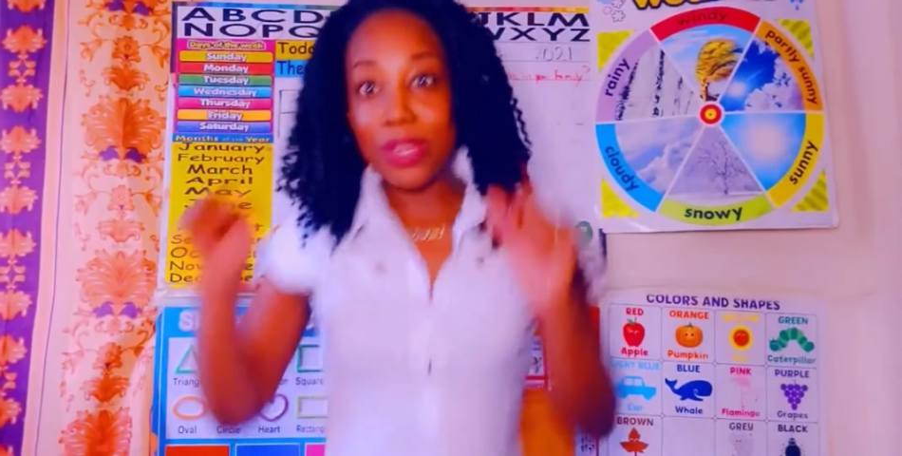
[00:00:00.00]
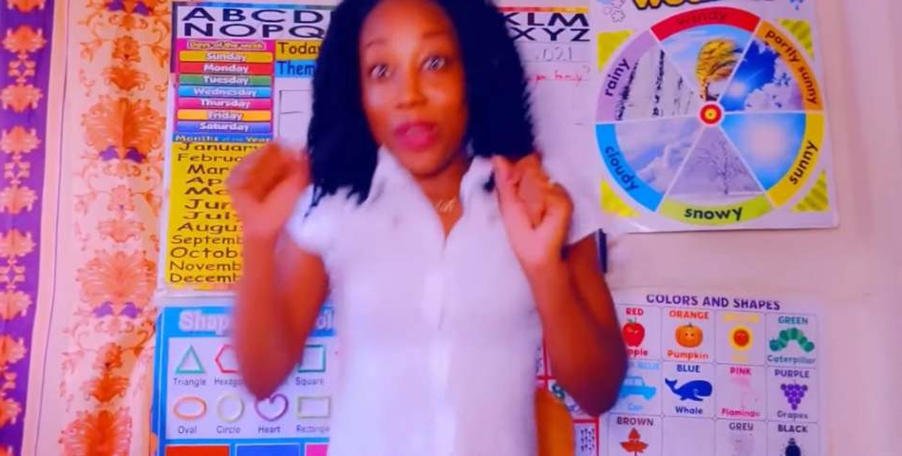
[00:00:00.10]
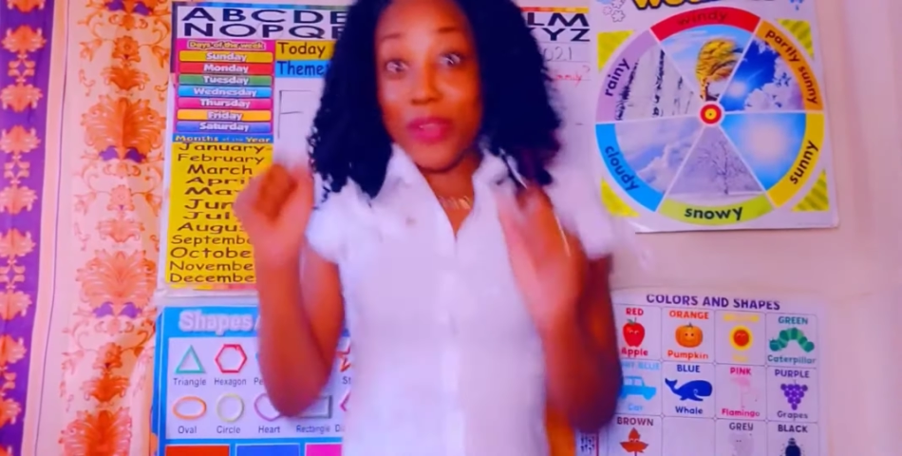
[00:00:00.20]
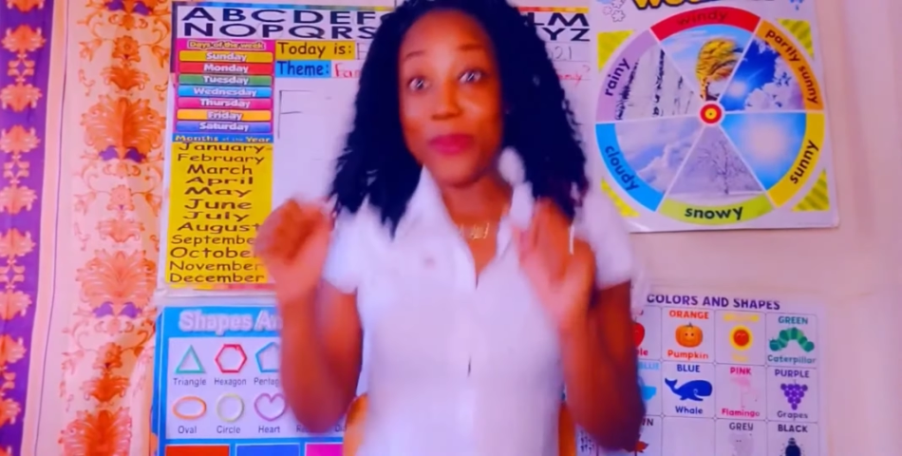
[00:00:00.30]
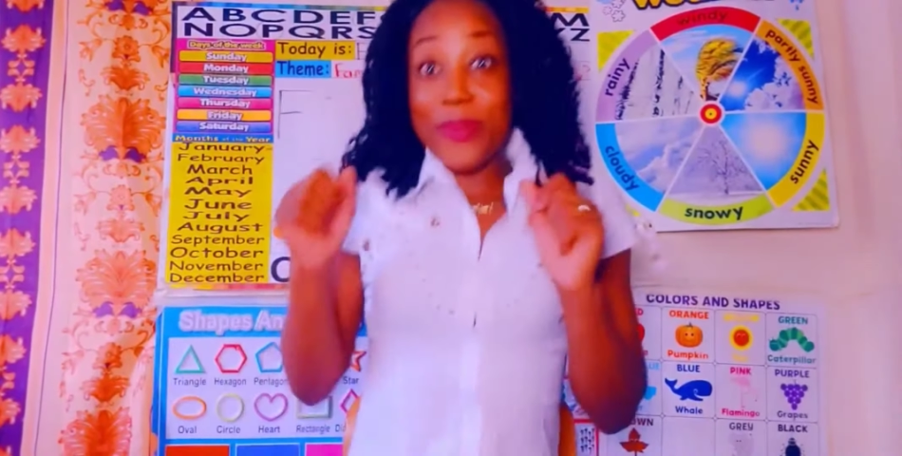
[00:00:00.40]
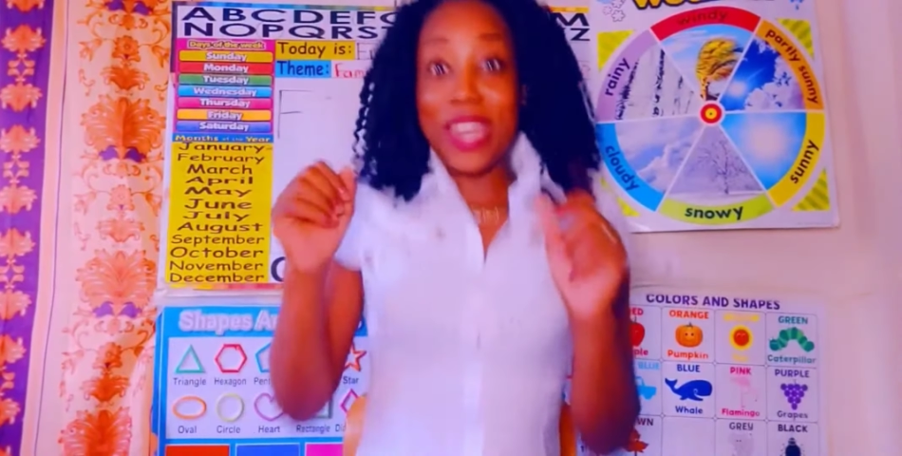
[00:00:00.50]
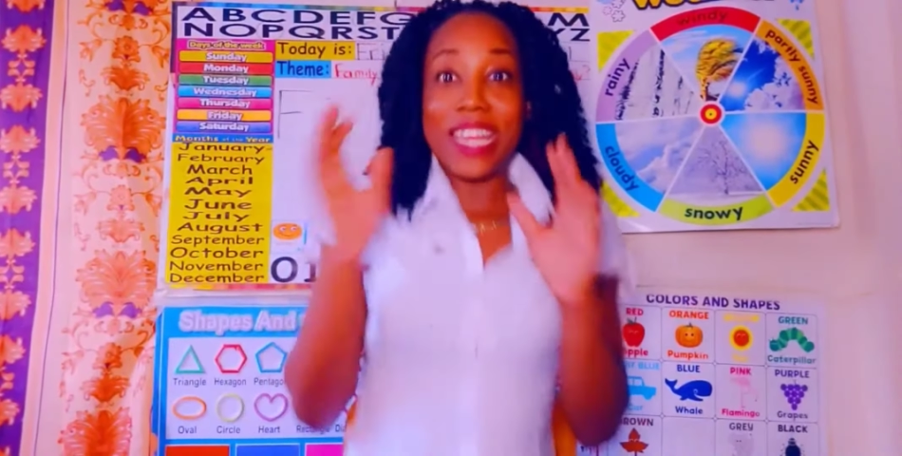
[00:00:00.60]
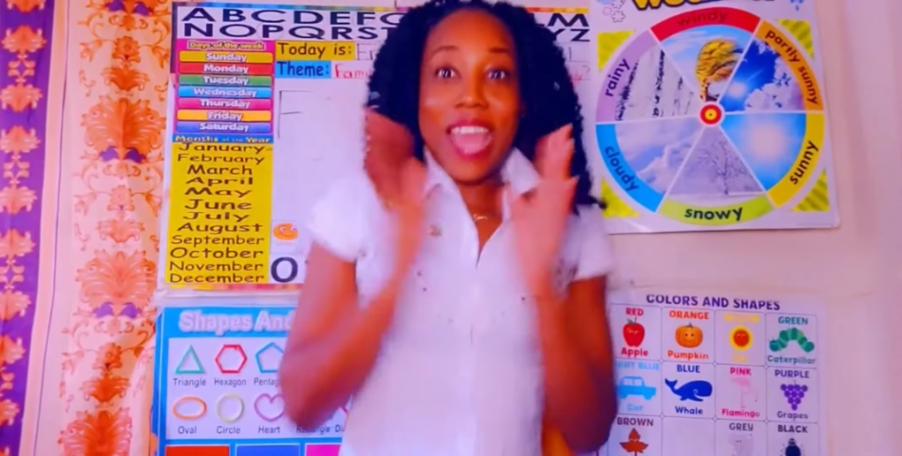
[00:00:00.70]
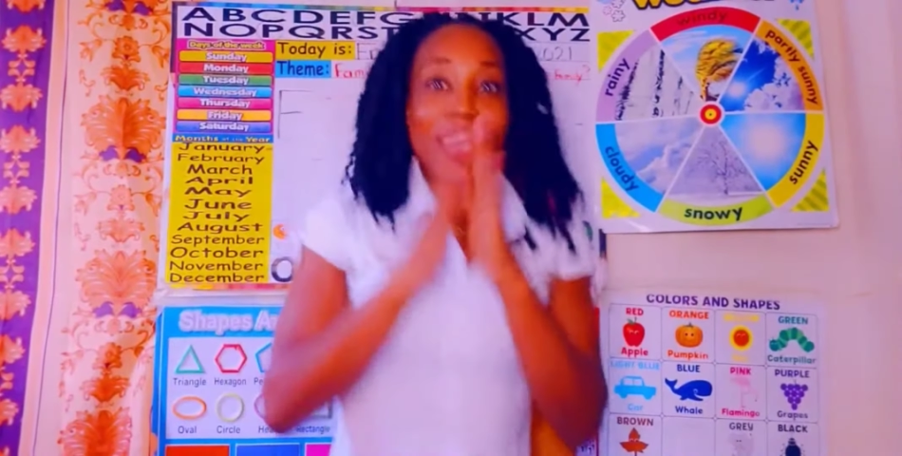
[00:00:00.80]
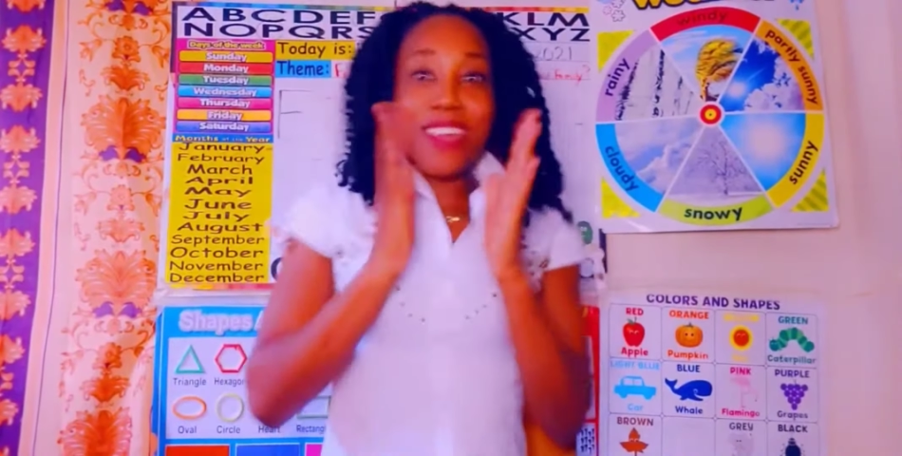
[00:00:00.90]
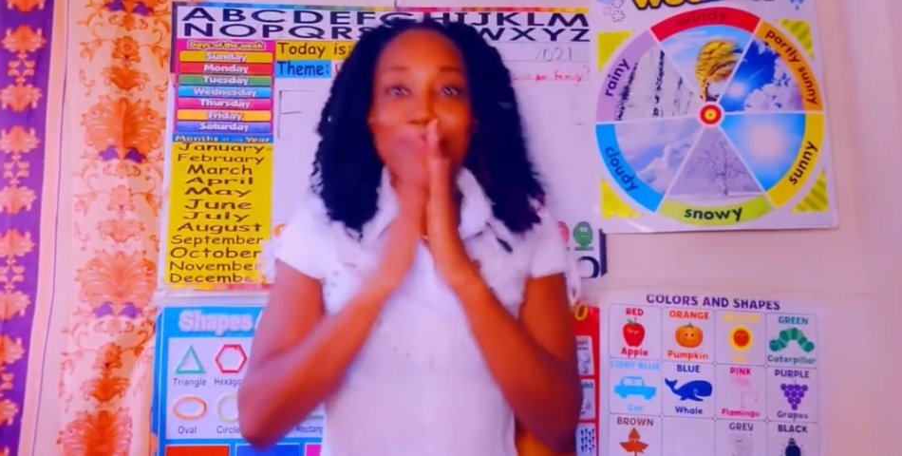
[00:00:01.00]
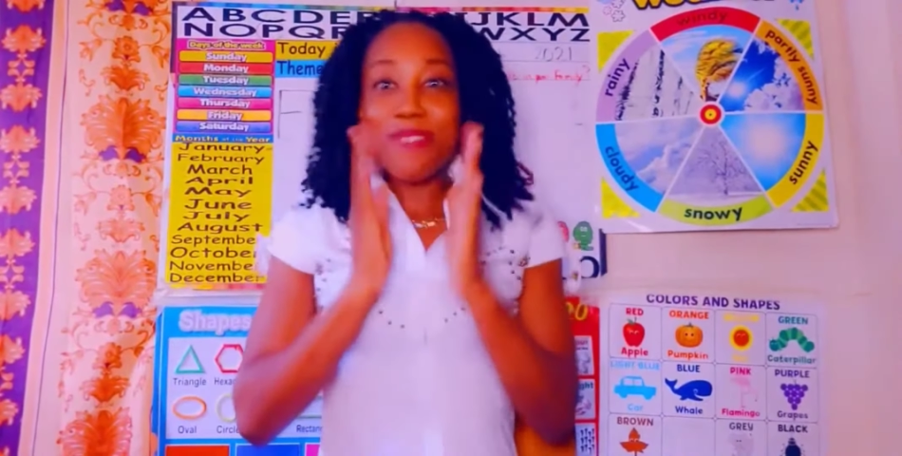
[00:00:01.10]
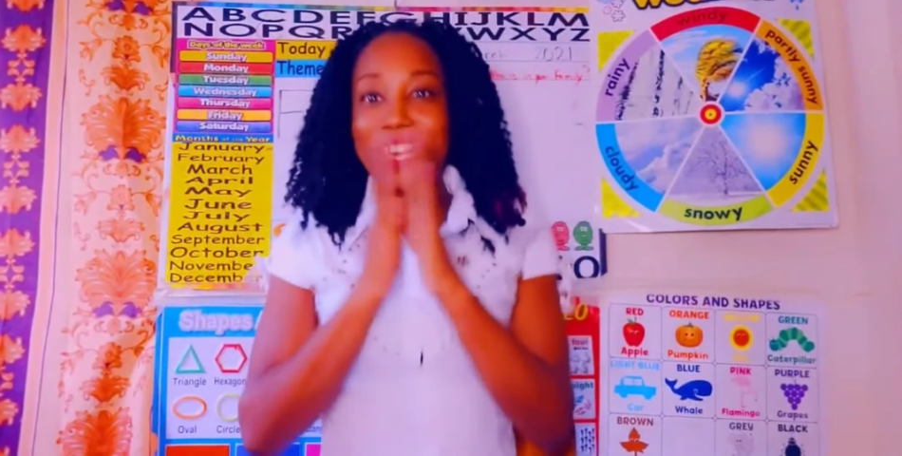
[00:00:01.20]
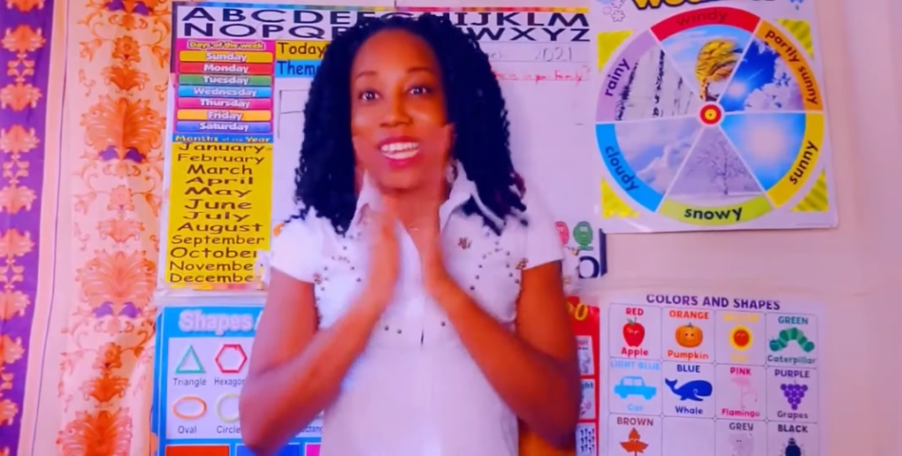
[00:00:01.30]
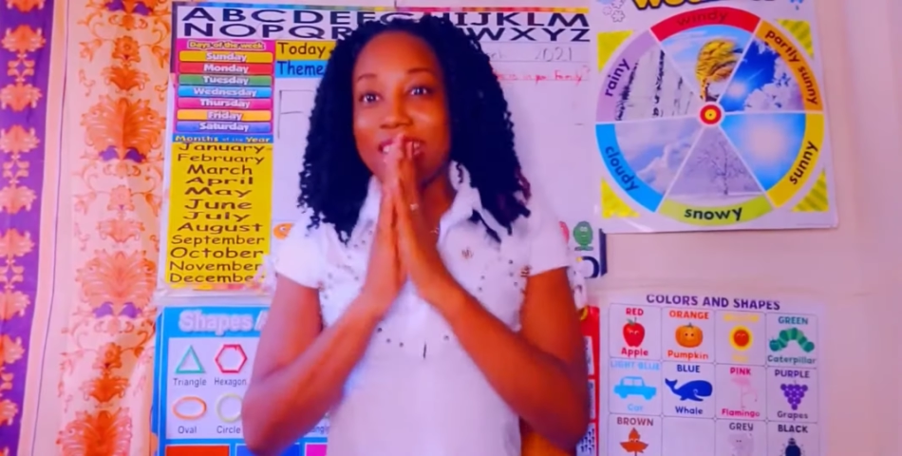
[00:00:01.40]
Are you ready? I am
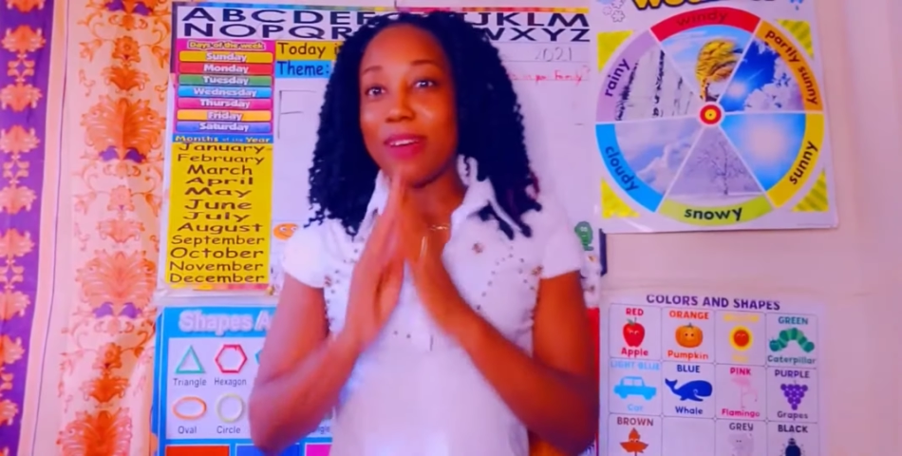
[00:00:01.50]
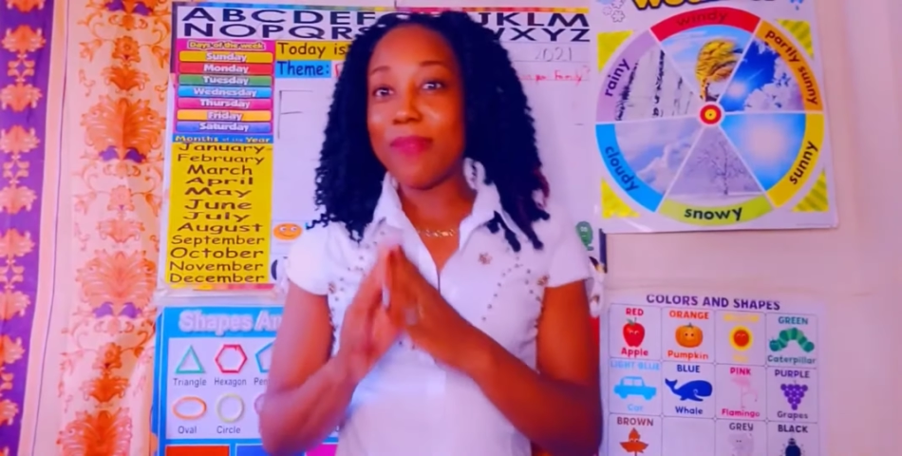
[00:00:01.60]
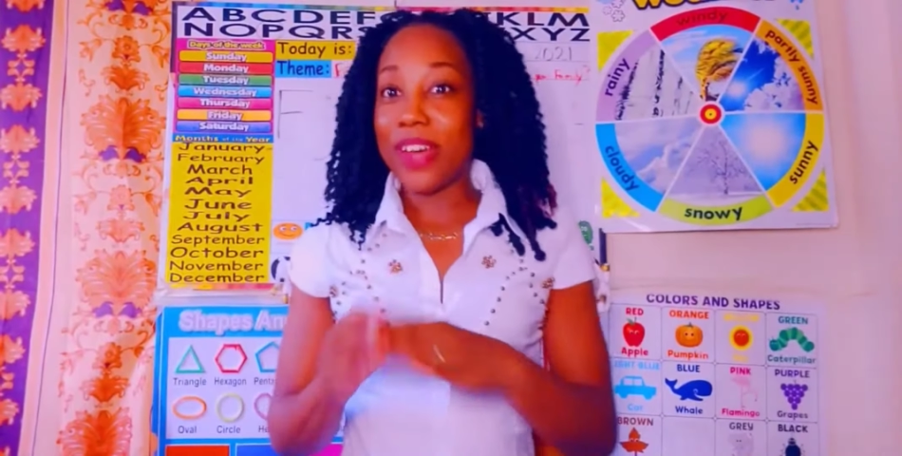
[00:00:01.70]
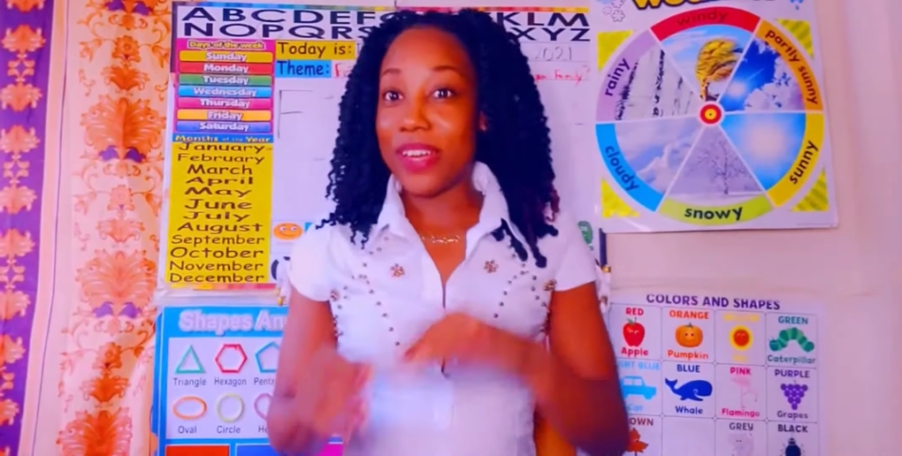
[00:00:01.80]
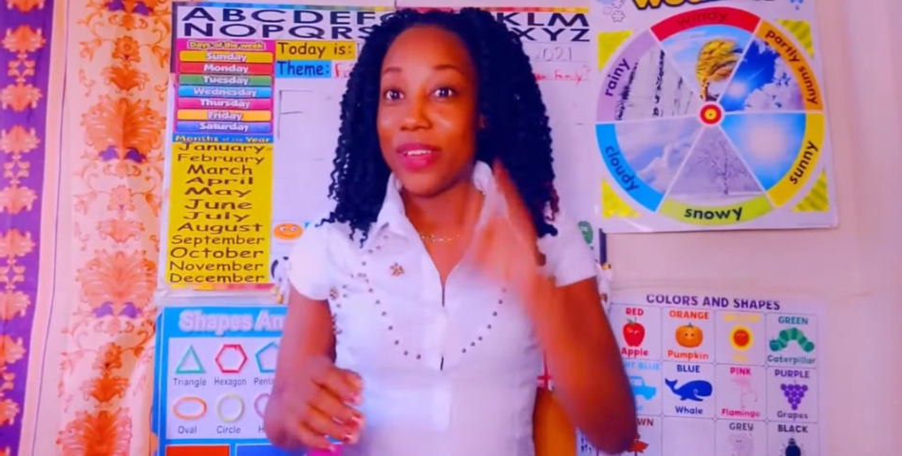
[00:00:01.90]
ready. Come on.